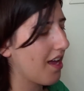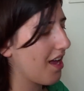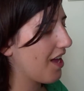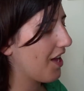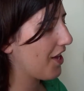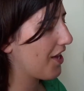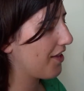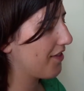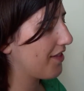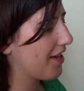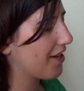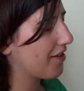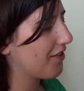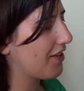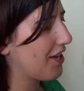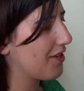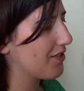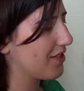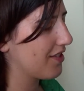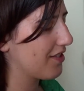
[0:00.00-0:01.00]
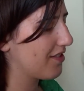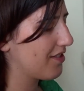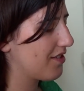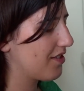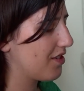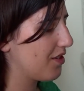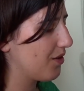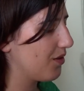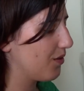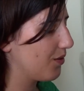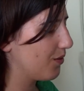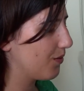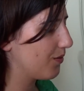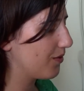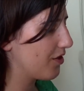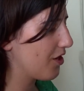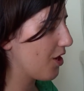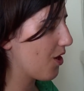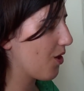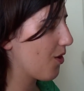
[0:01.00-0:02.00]
and that allows us to
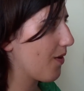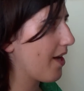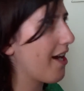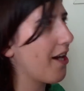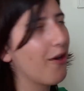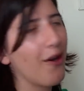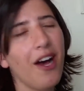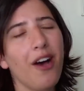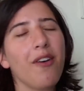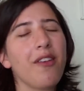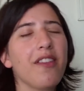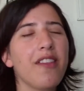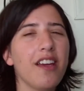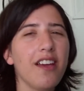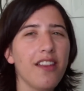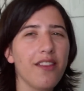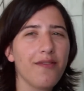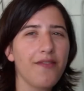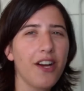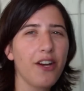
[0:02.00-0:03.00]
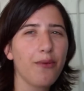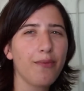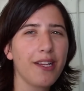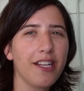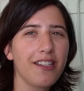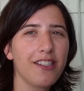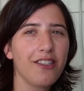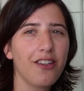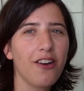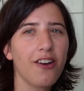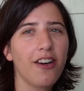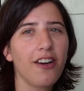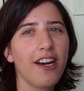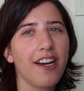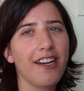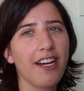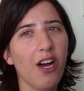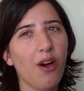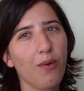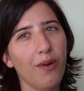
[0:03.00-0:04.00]
know how healthy the phytoplankton are
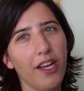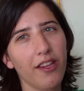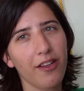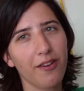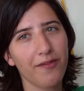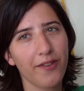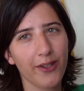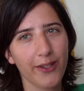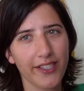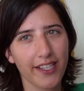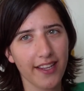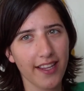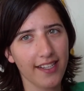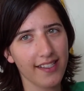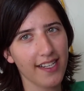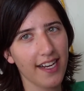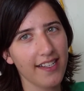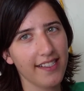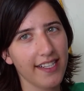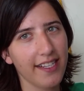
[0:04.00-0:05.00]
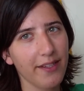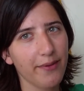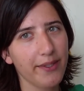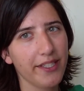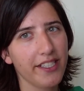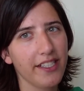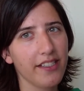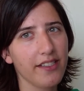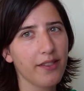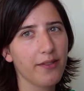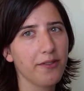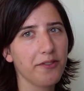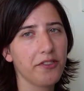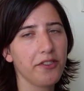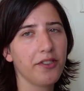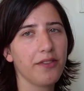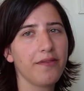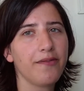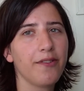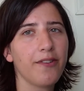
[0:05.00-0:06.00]
and how well they're photosynthesizing, which is
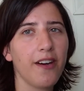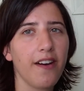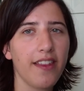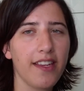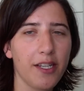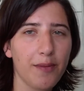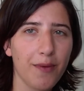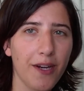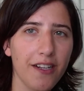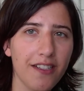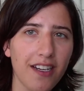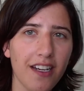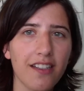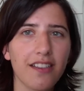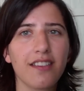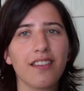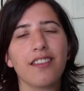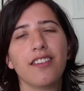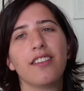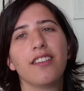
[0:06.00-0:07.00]
crucial for this project.